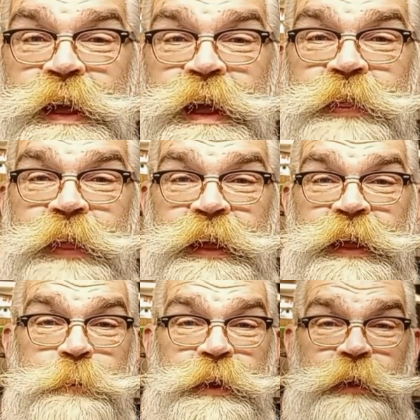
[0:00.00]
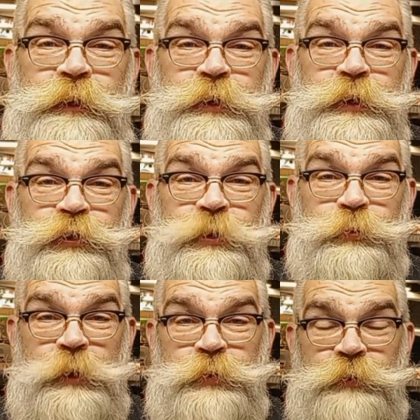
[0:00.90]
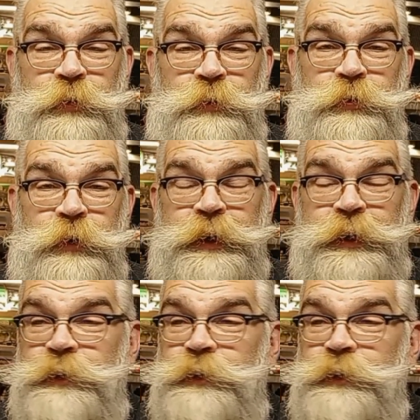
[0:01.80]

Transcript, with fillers: they gave me another year subscription for free.